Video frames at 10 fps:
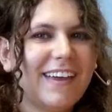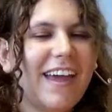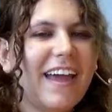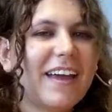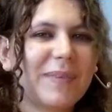
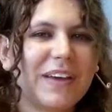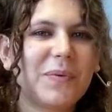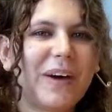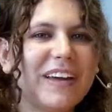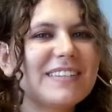Hey, I'm
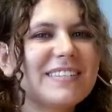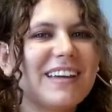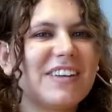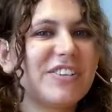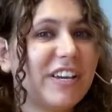Hannah Weiss,
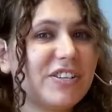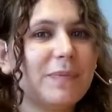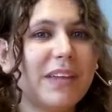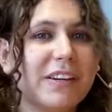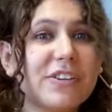the Education
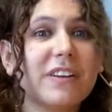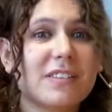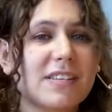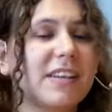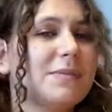Manager at
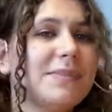the Science